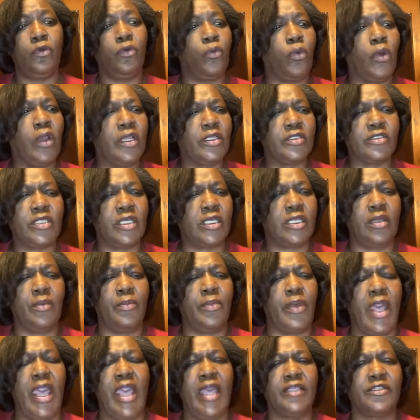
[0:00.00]
Where's their
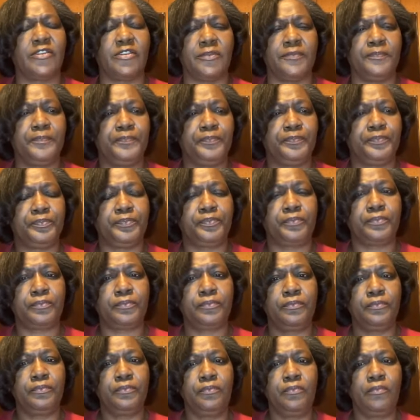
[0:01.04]
compassion?
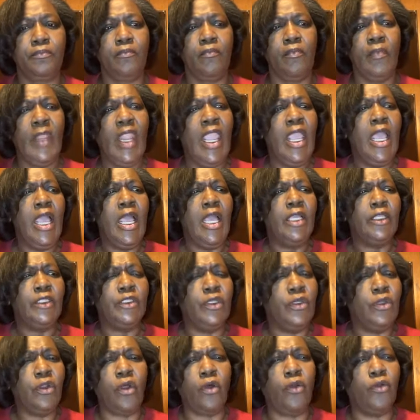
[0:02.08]

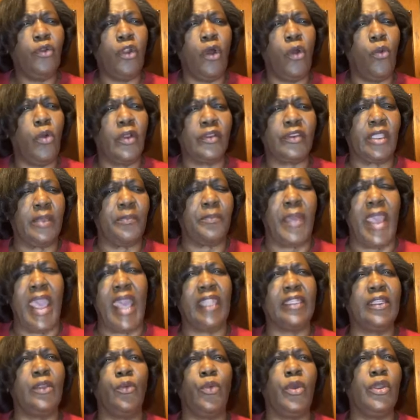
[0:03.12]
You don't know what they're
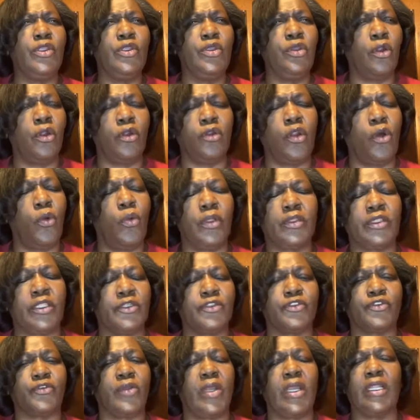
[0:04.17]
battling with. You don't know what they're
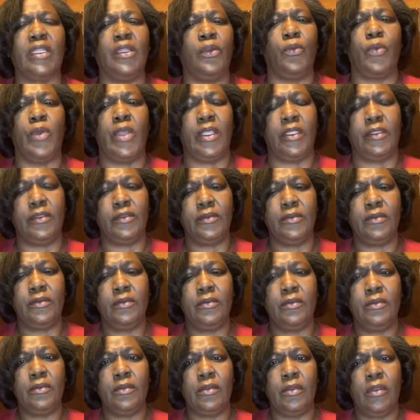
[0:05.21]
struggling with.
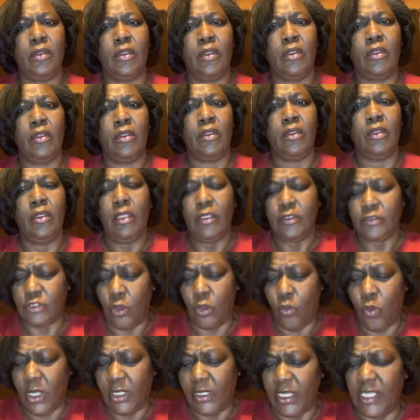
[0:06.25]
So
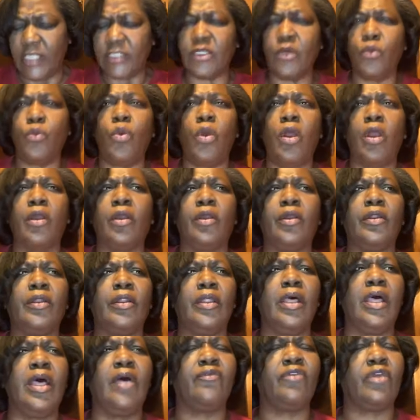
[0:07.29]
what does a
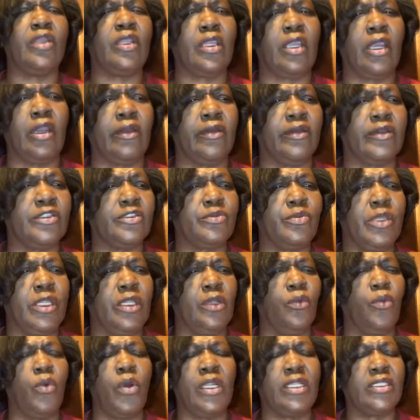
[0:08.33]
word of
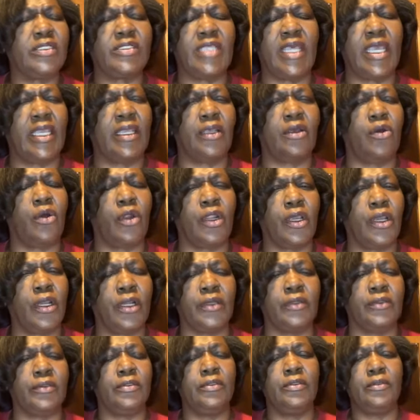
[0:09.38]
encouragement, what is that going to
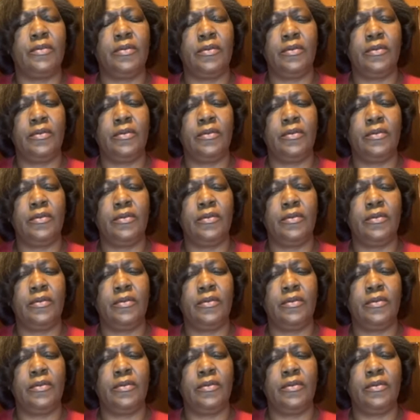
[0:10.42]
hurt?